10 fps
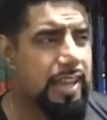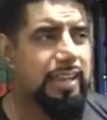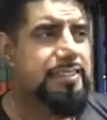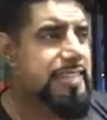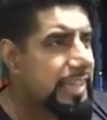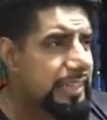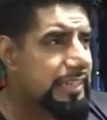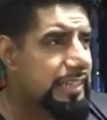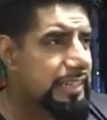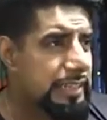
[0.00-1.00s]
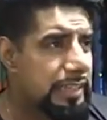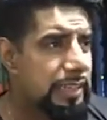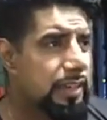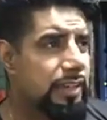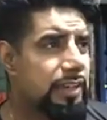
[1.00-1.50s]
Secondly,
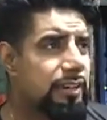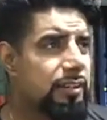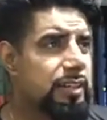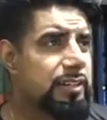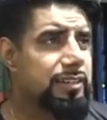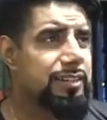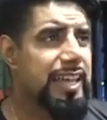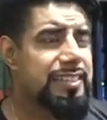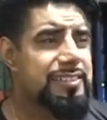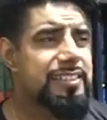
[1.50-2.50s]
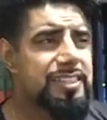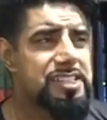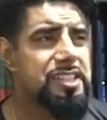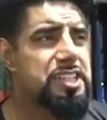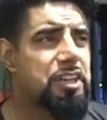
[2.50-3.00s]
right, that's
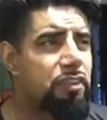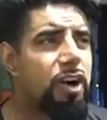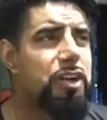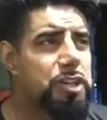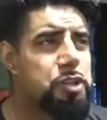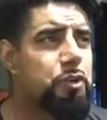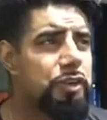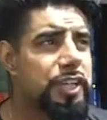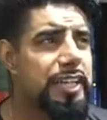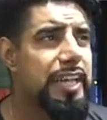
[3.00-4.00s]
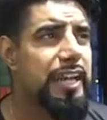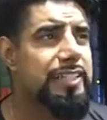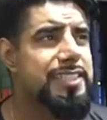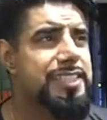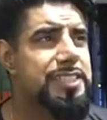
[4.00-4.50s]
such a derogatory
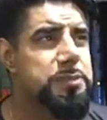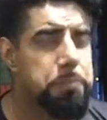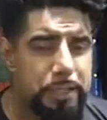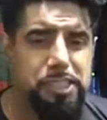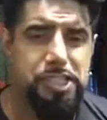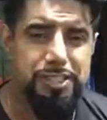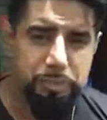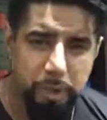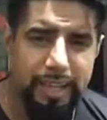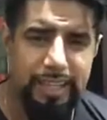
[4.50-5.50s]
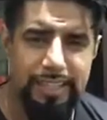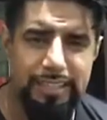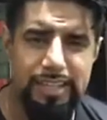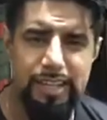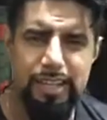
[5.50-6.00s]
and suspicious
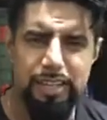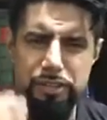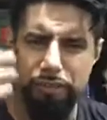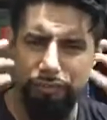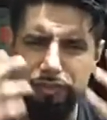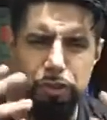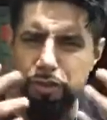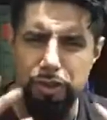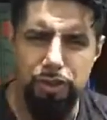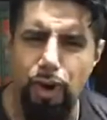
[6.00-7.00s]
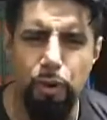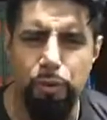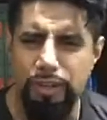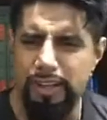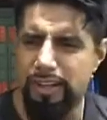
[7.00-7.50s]
way to view your
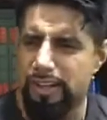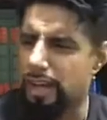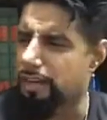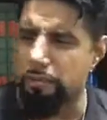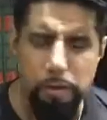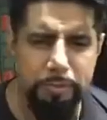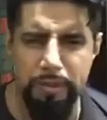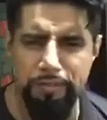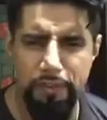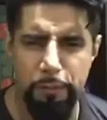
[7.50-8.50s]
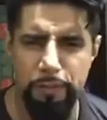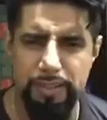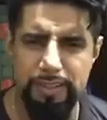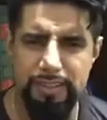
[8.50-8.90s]
own kind of women folk.